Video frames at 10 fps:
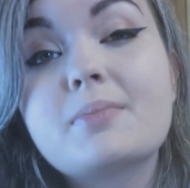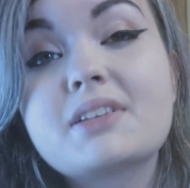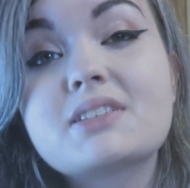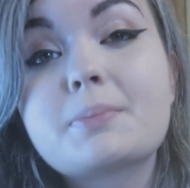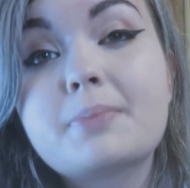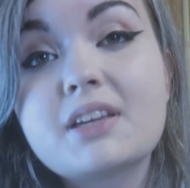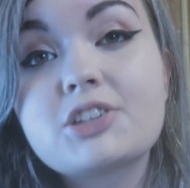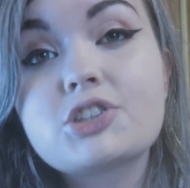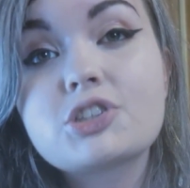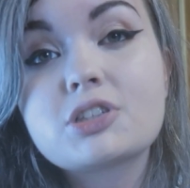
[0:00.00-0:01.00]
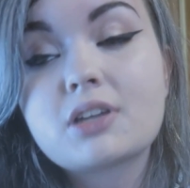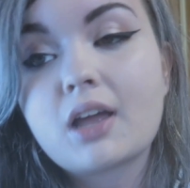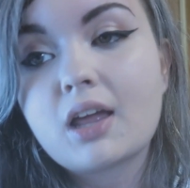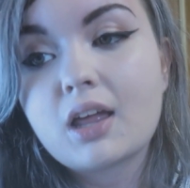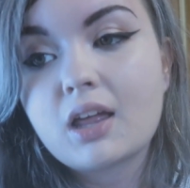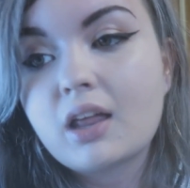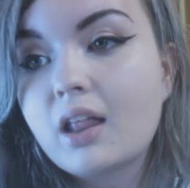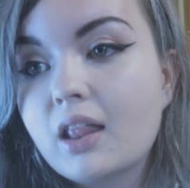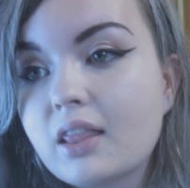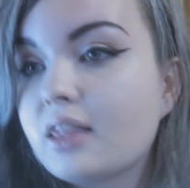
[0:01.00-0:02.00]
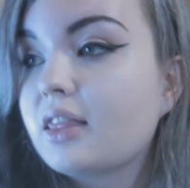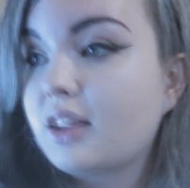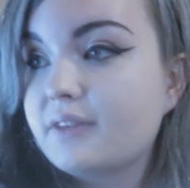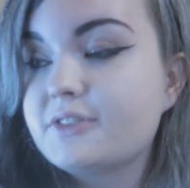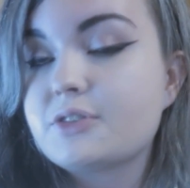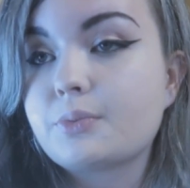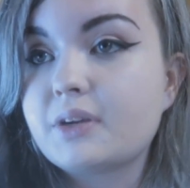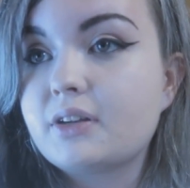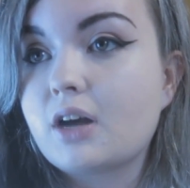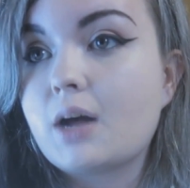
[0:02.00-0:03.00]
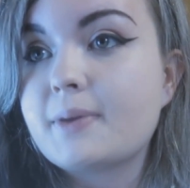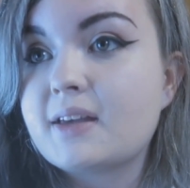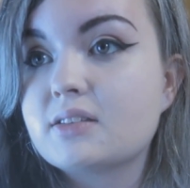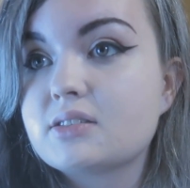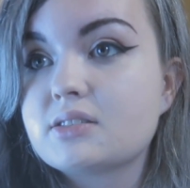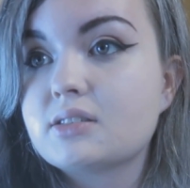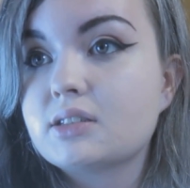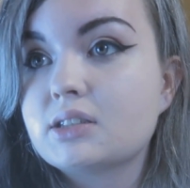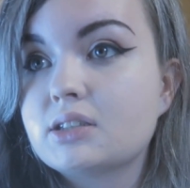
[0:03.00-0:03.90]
Because a bitch loves to read comments.